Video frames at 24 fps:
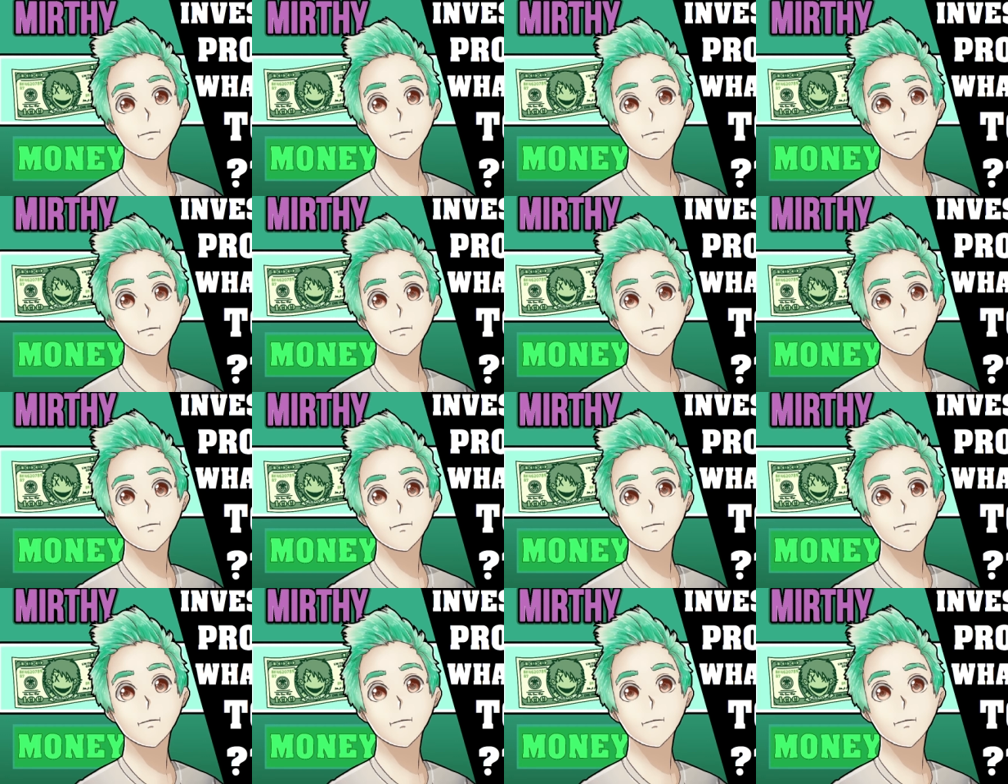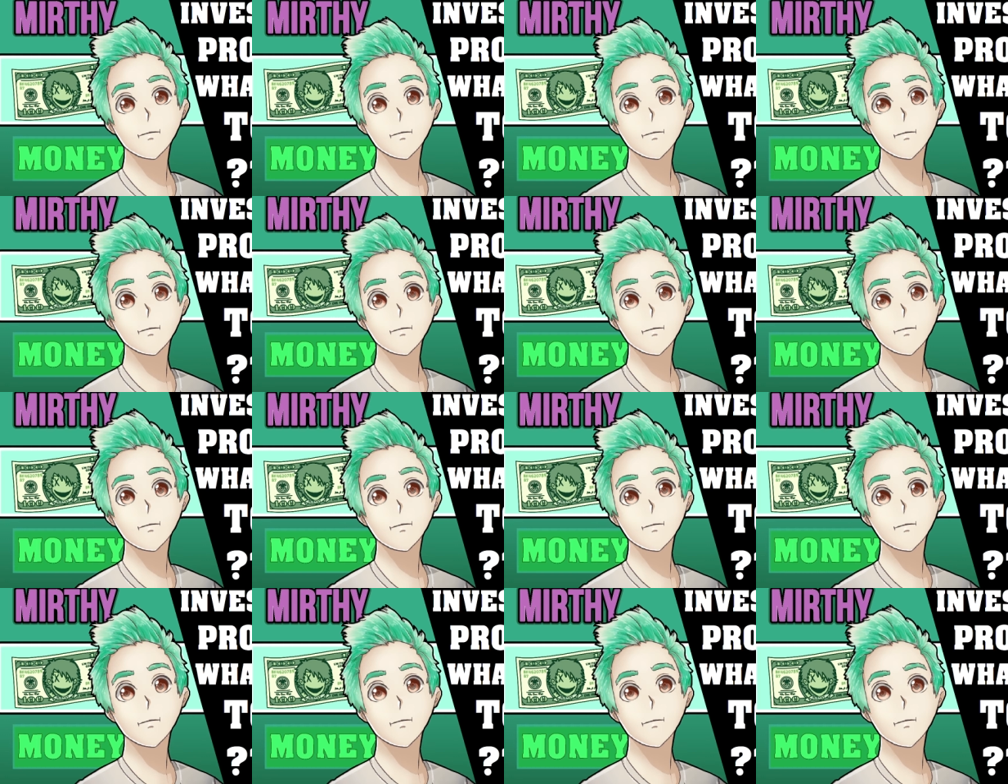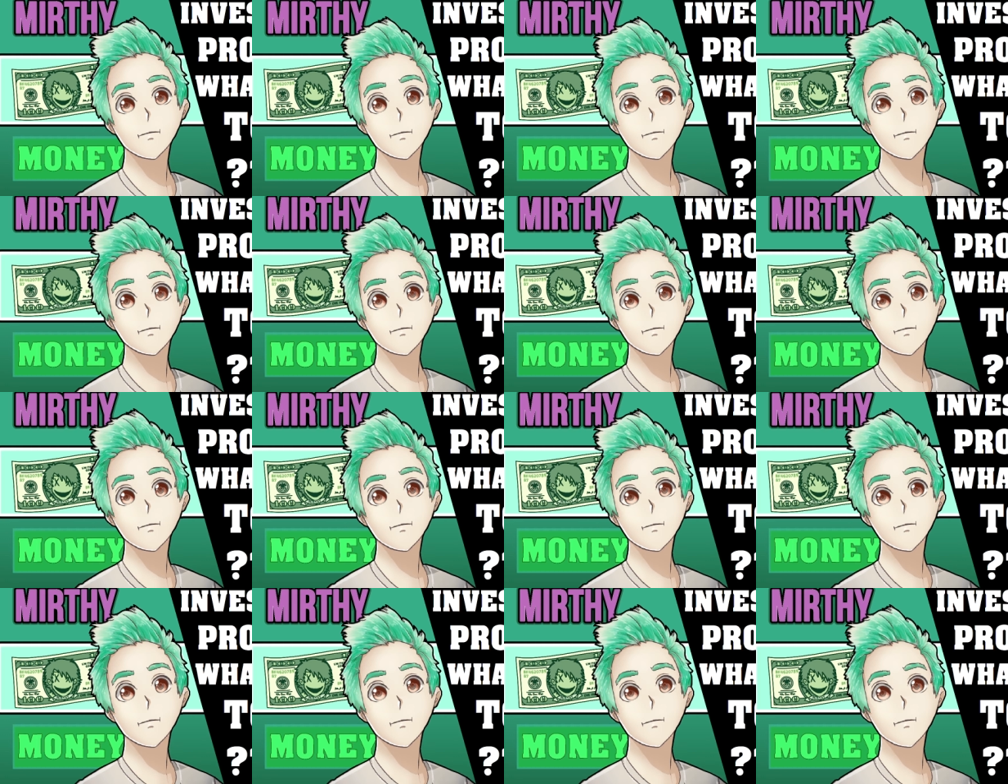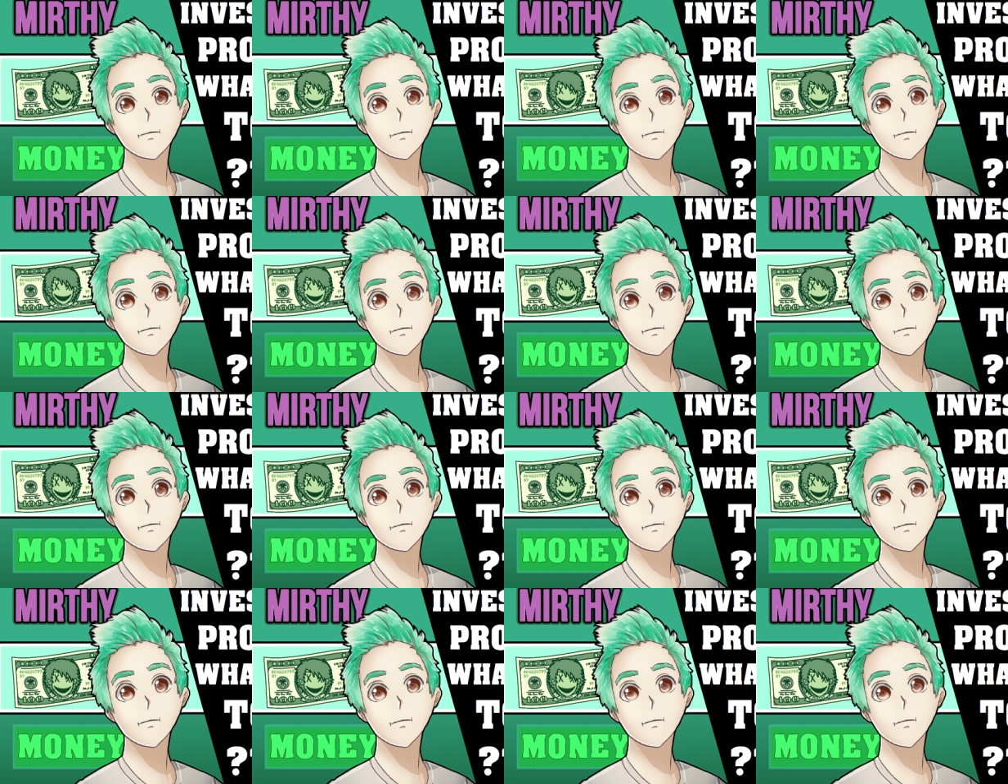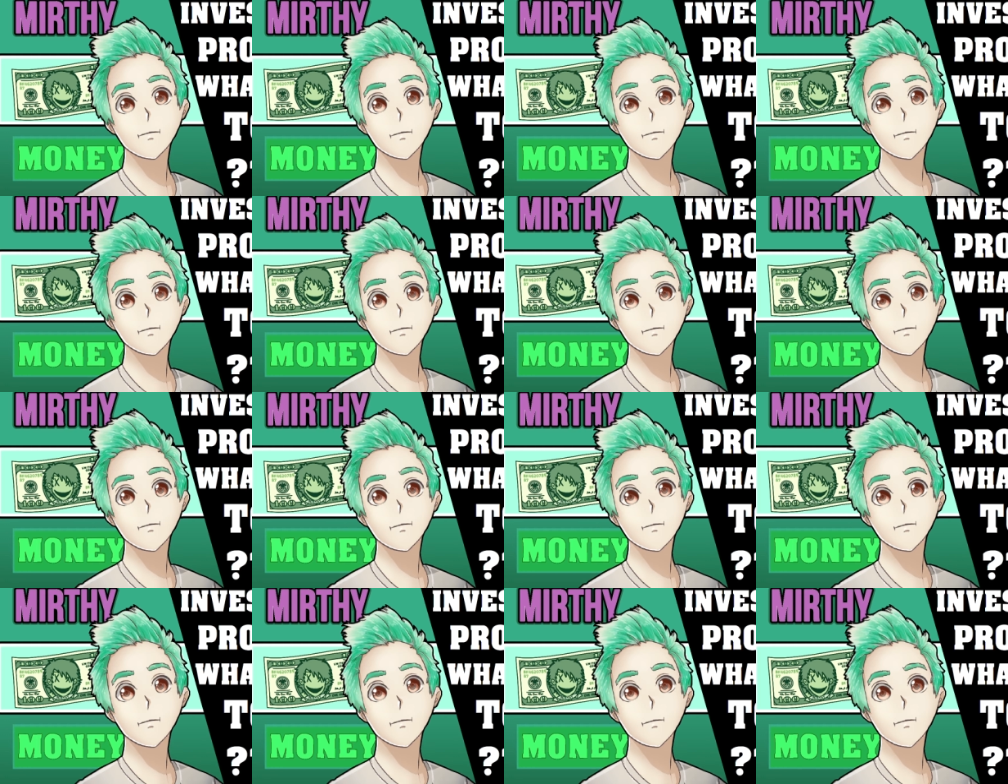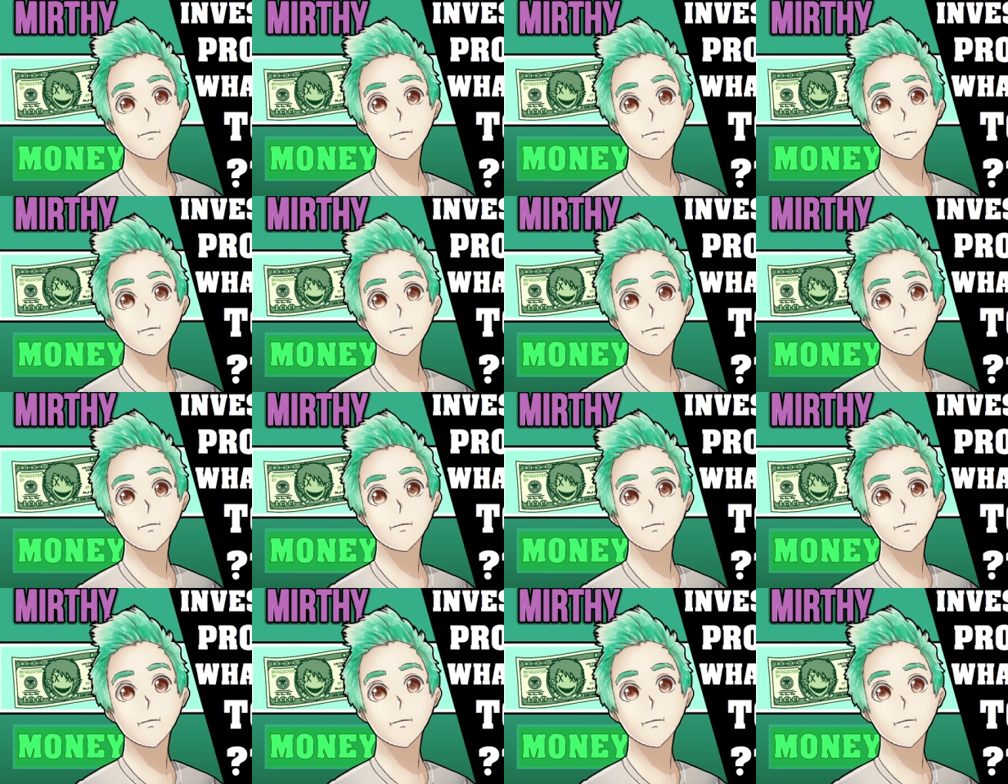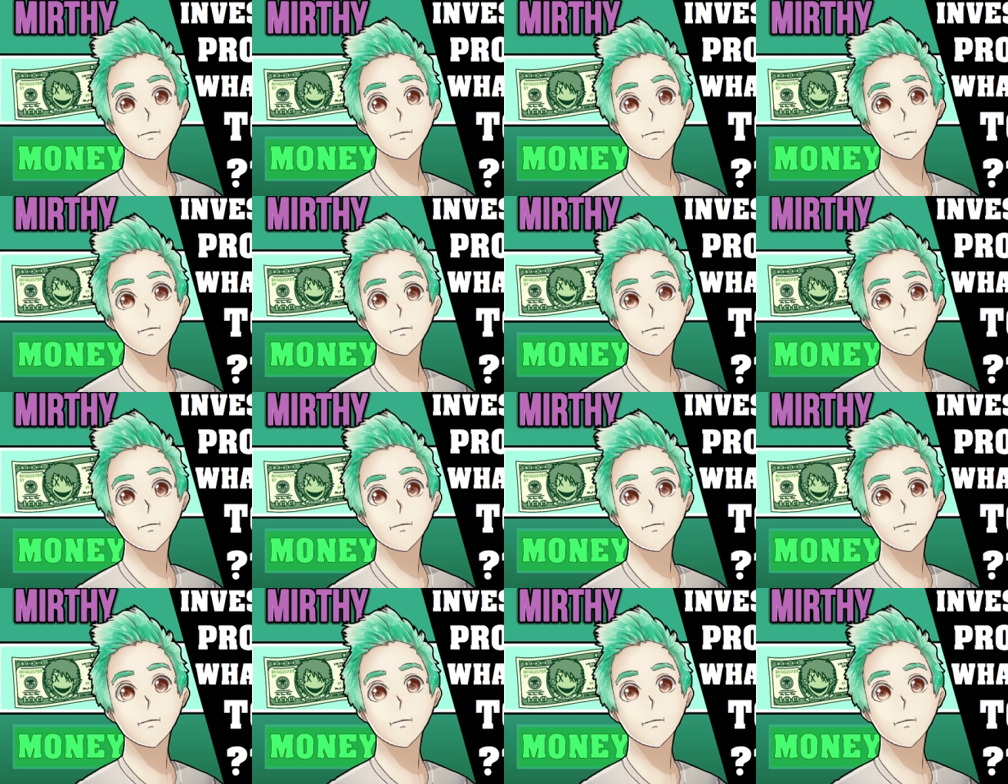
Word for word: It's um, what mortgage loan do you want to use